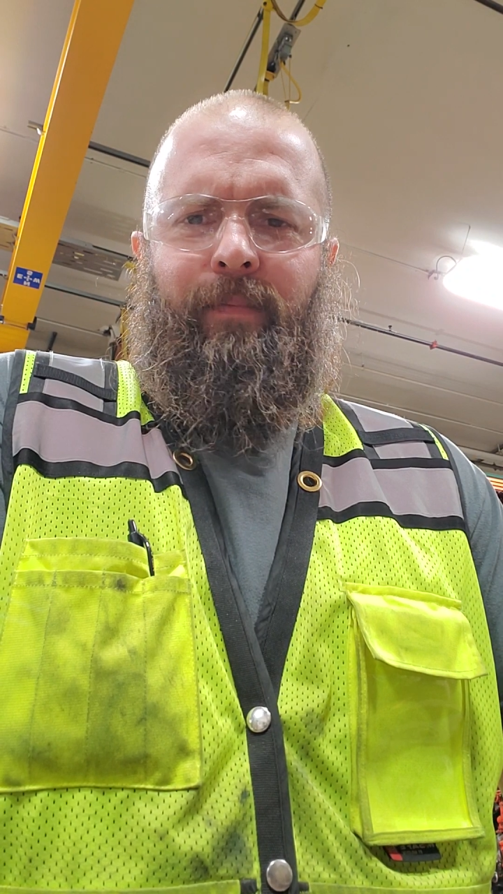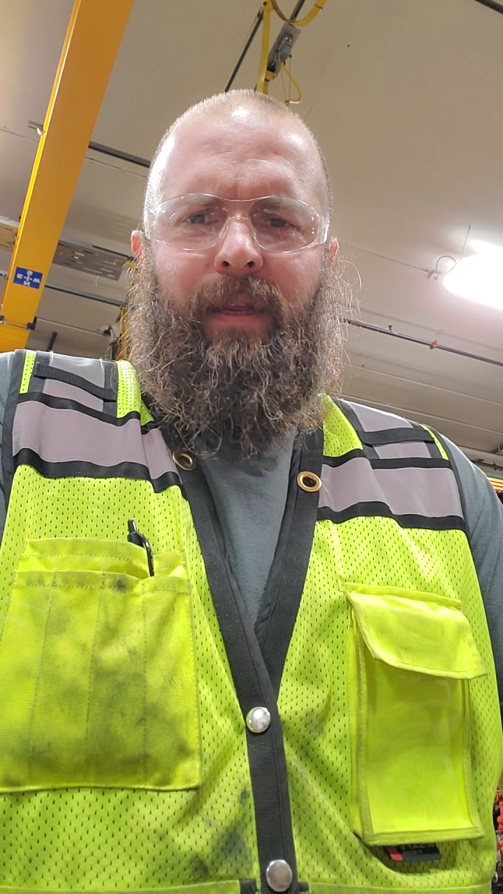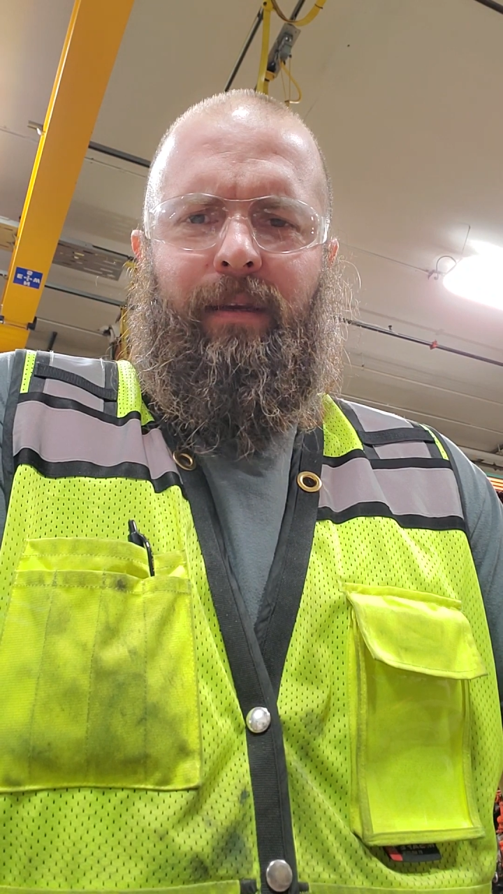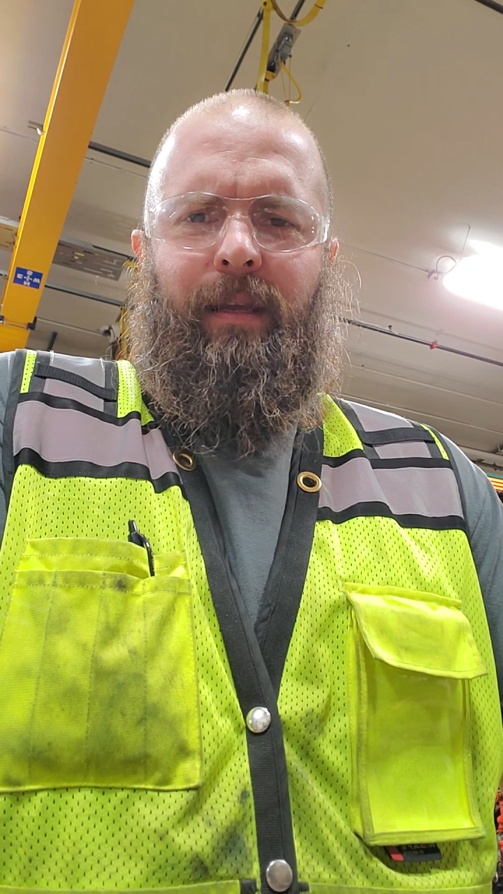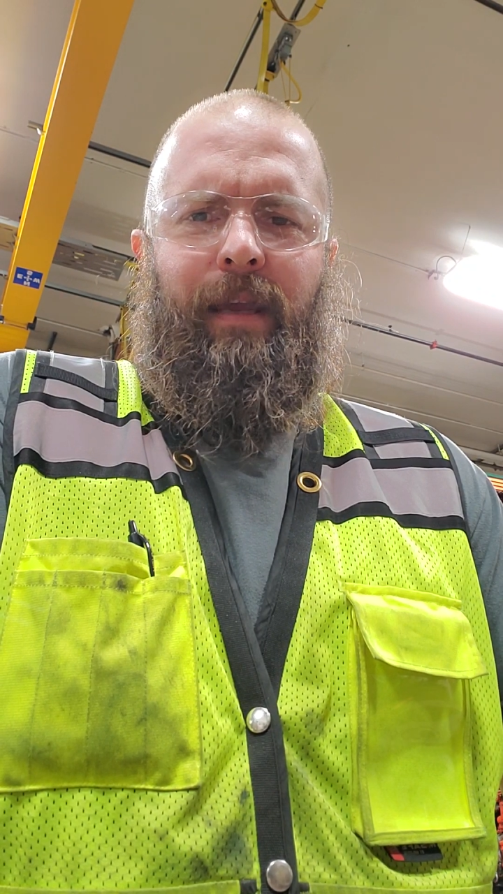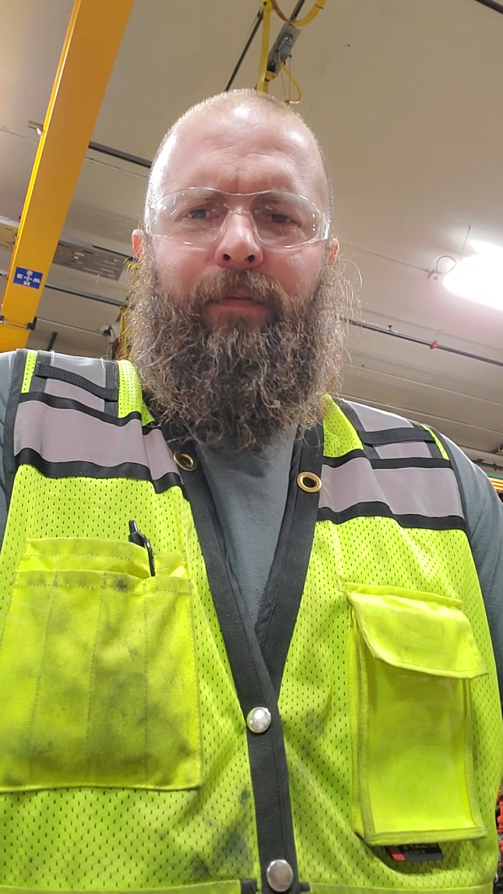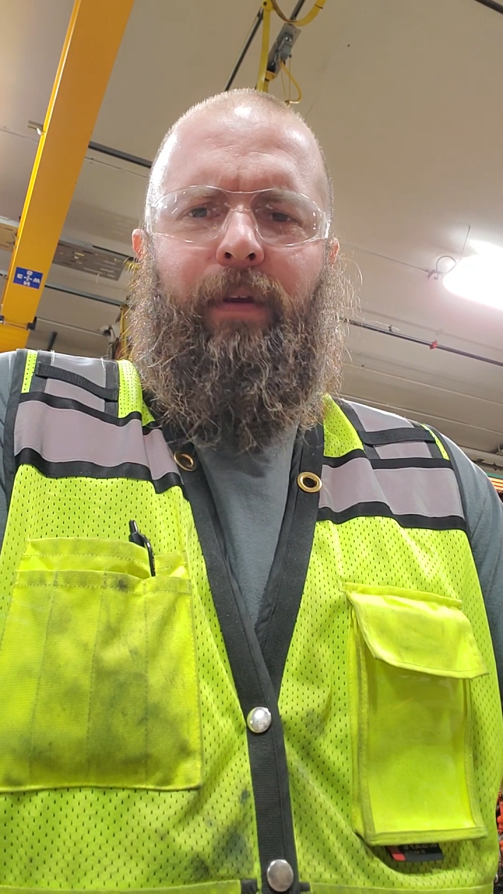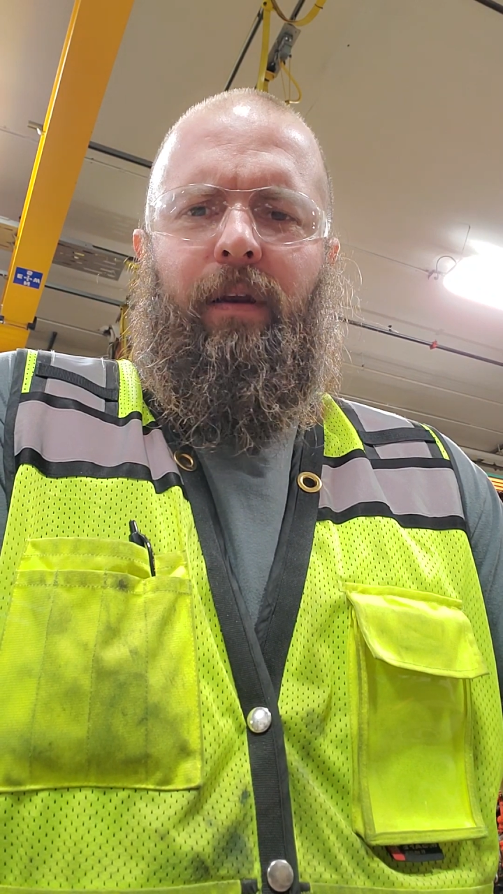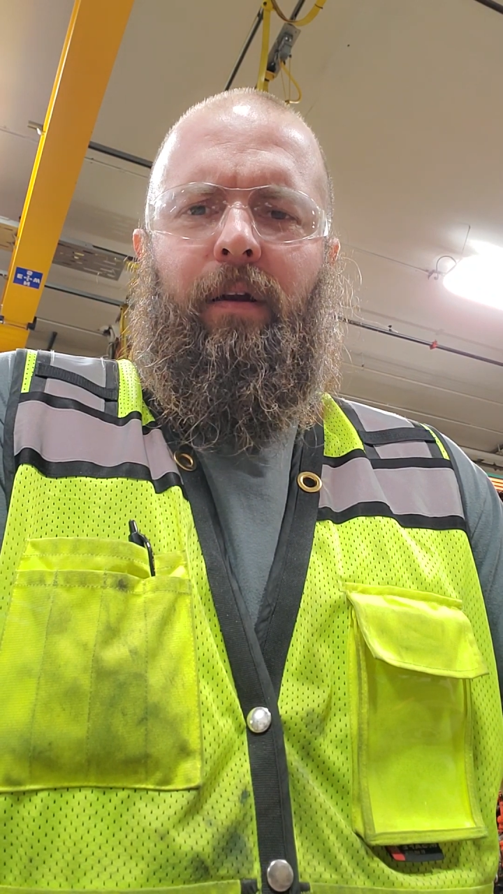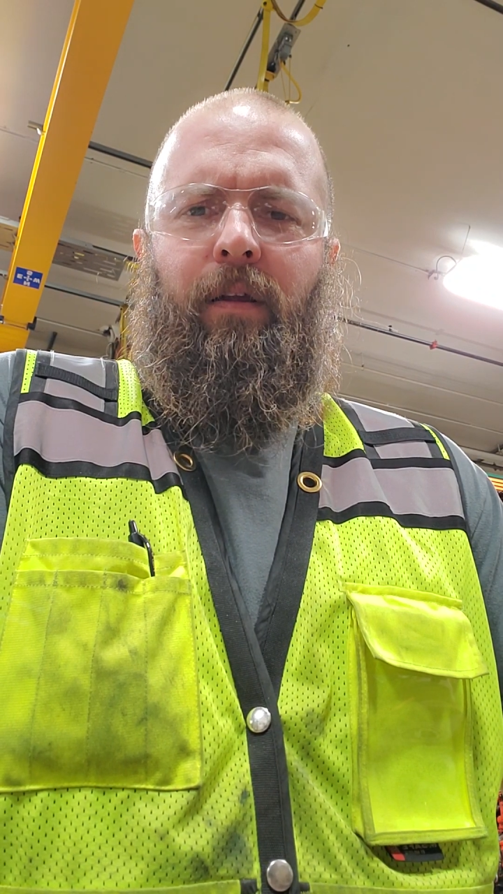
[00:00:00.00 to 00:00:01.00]
and you can't
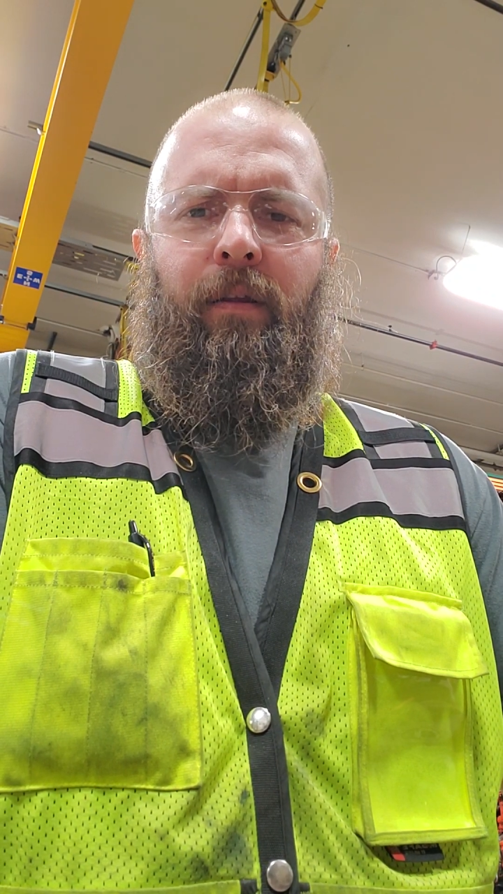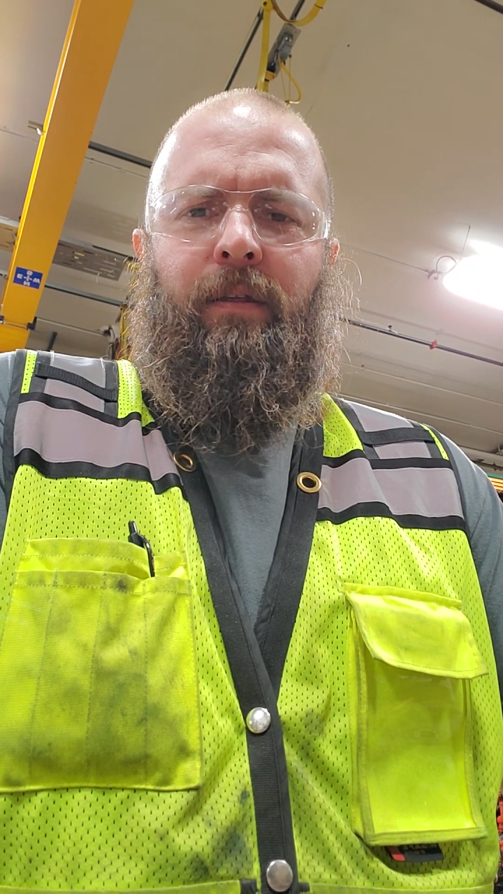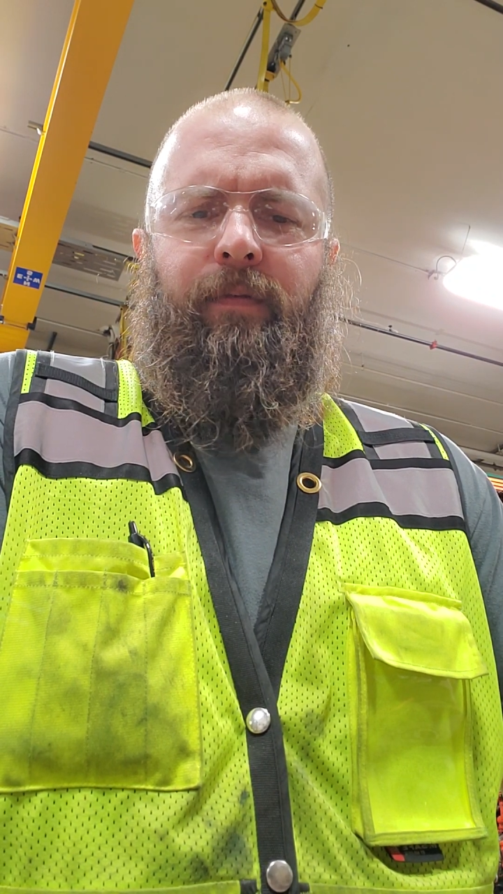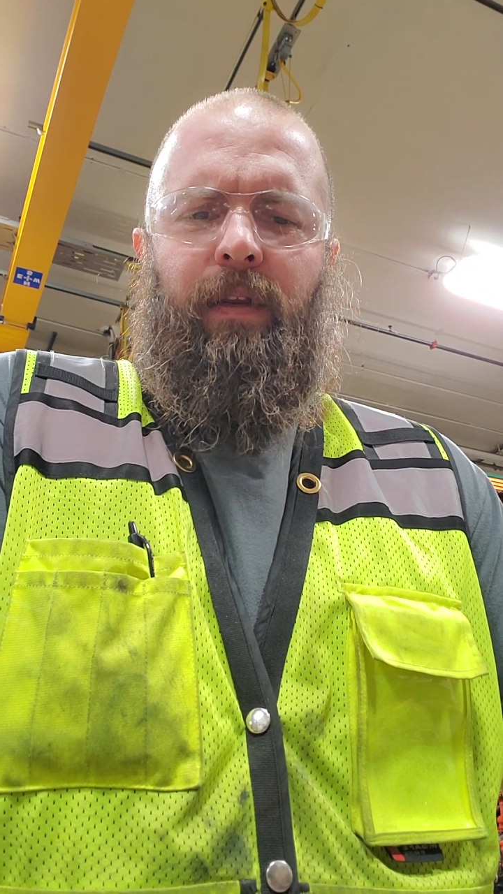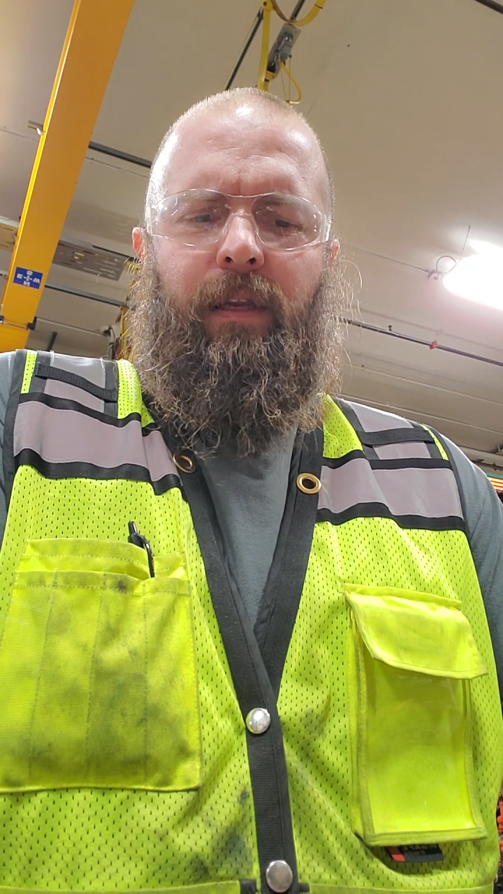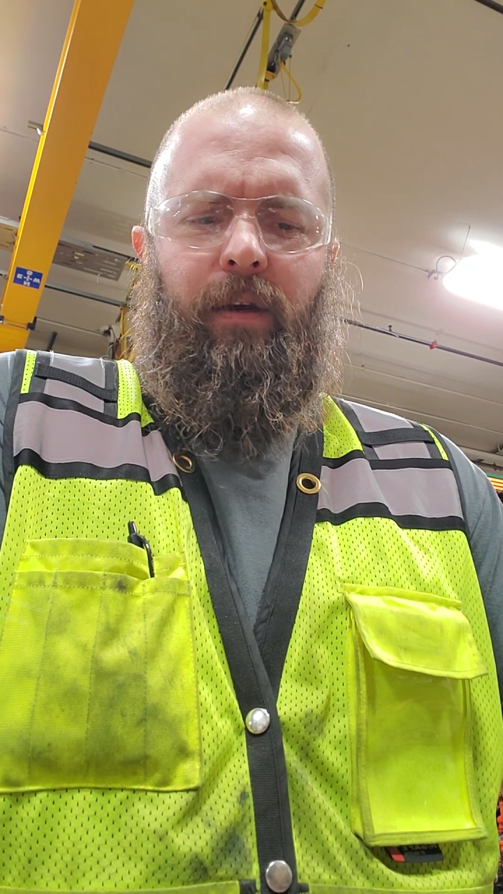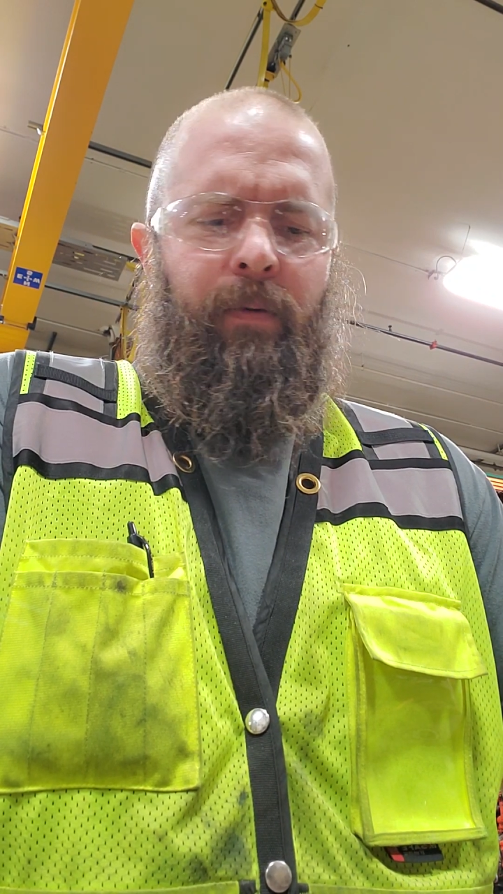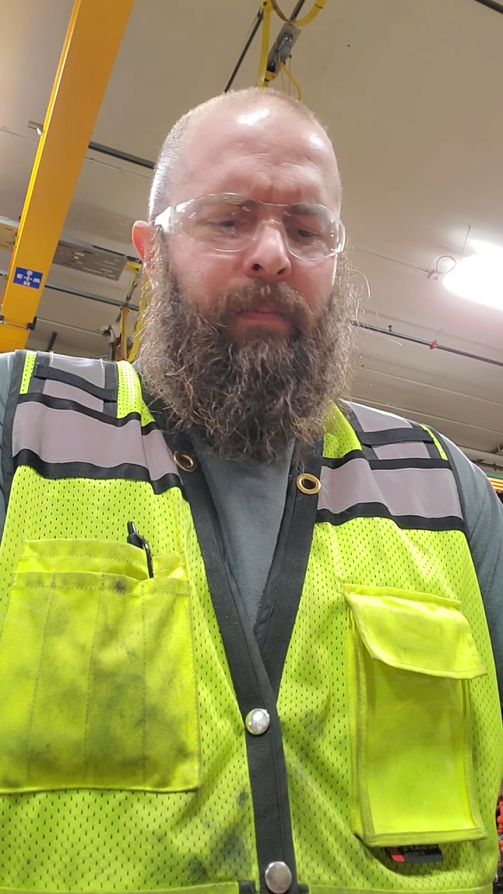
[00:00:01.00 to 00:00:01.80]
fit it all into video.